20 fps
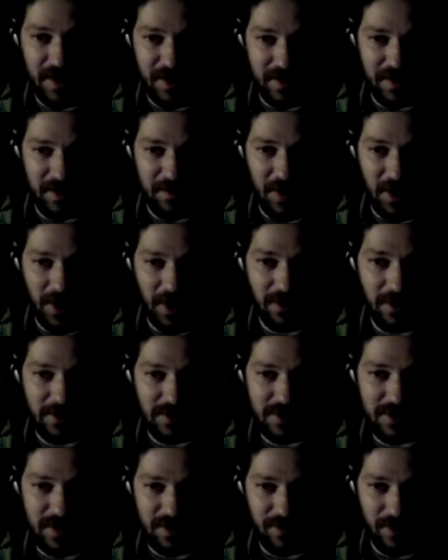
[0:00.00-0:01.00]
prefer lithium
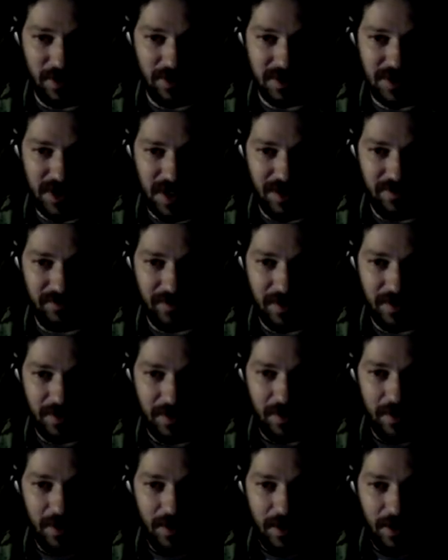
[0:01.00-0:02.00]
ions. They're a lot
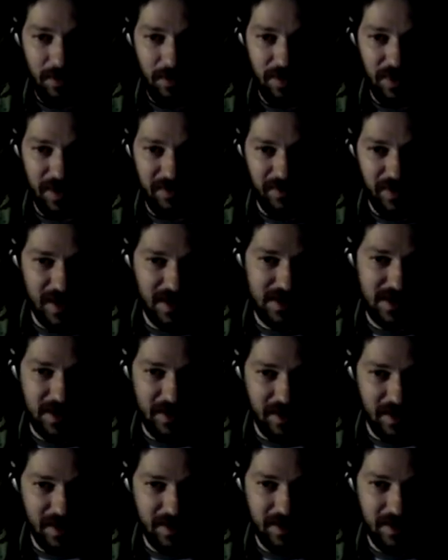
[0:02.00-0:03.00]
safer. But if
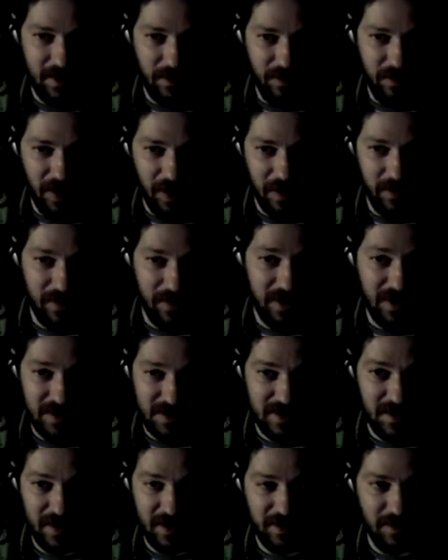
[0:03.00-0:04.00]
it is a lithium
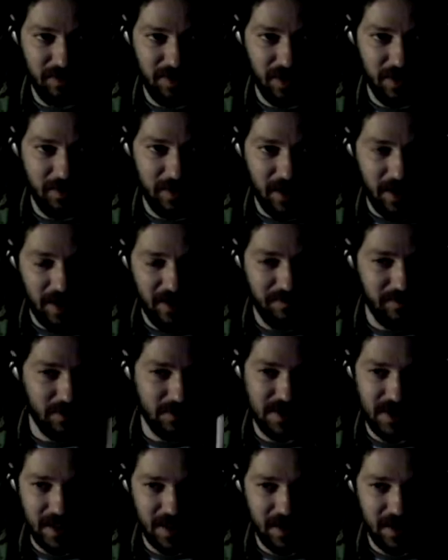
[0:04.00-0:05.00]
polymer, it's a lithium
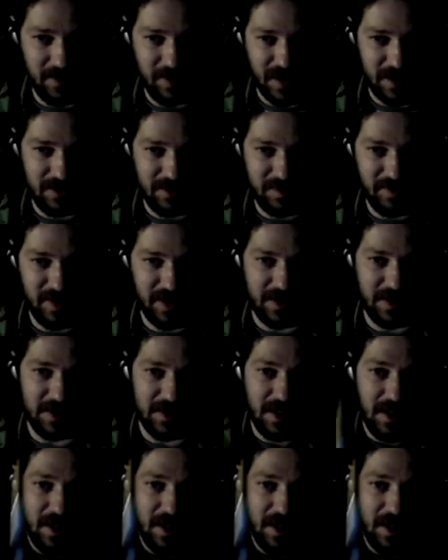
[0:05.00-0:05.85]
polymer. I've not taken the battery to